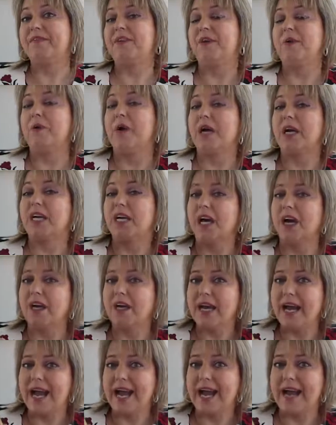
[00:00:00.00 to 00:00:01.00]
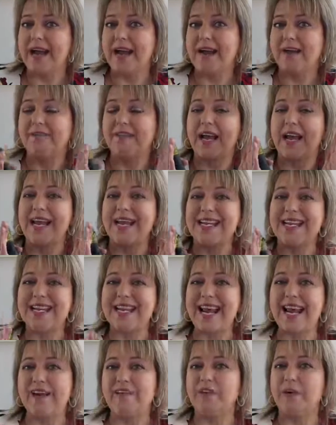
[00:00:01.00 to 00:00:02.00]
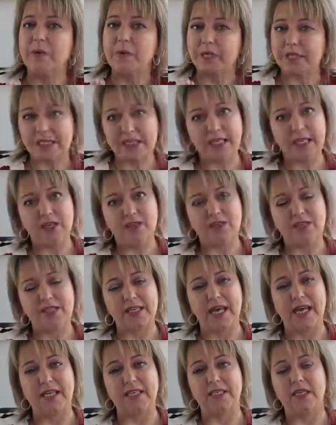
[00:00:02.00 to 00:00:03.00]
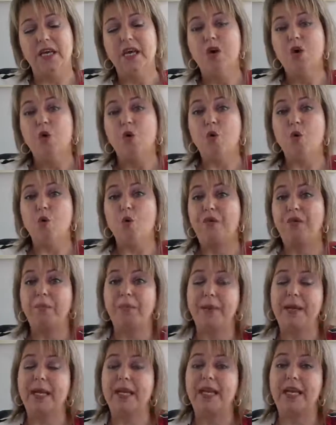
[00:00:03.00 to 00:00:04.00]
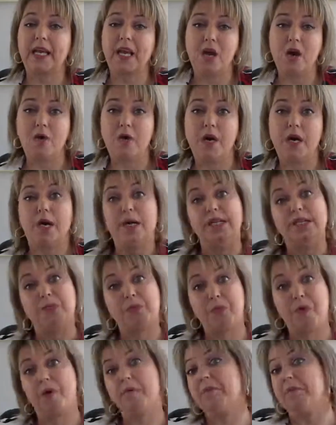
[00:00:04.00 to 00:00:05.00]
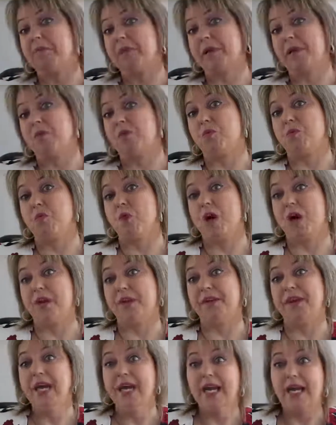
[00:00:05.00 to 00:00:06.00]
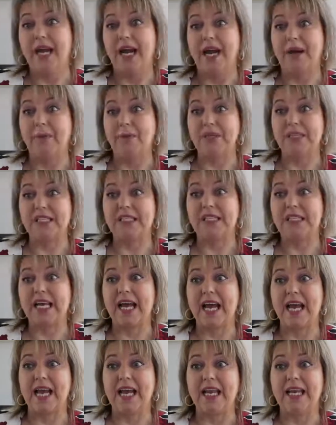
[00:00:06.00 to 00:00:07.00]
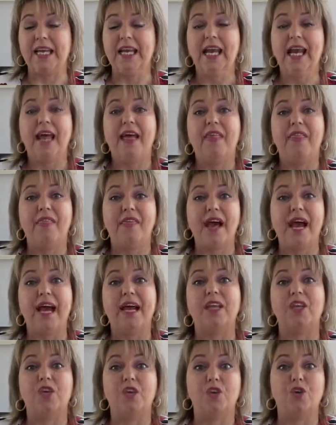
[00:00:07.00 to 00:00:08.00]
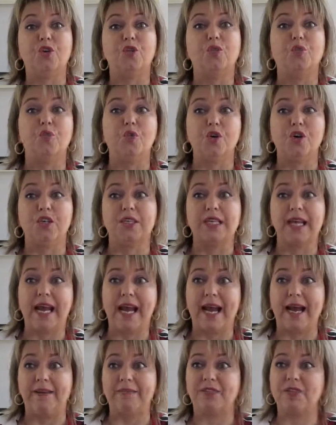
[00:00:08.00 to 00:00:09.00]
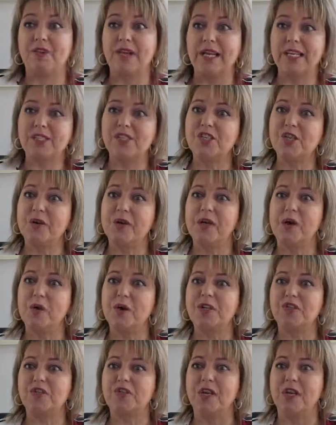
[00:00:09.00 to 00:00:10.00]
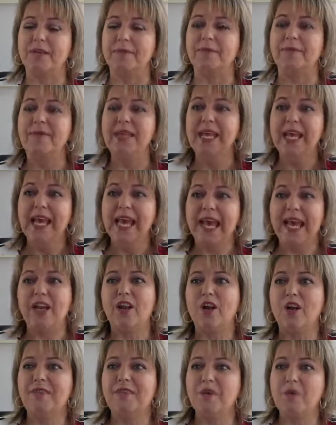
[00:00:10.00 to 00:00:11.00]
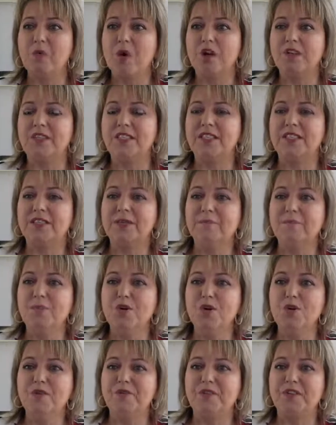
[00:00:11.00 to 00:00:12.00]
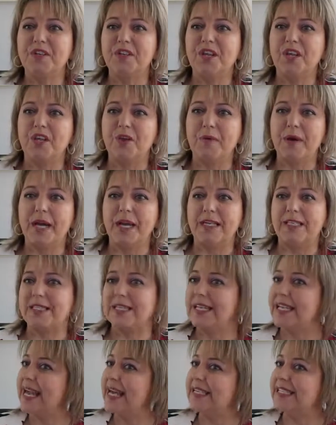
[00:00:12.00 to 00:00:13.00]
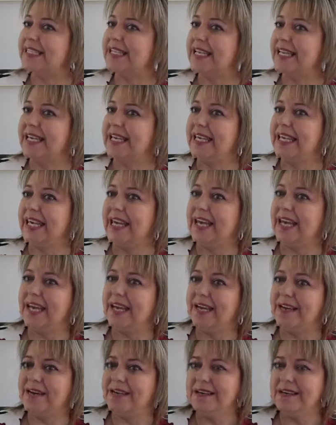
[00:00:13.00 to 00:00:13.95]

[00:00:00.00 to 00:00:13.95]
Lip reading: you are going to have a narrower skill set, orthopedic OR is probably the one I would say that you would have. So let's do a question. How long have you wanted to move to the US? Less than a year?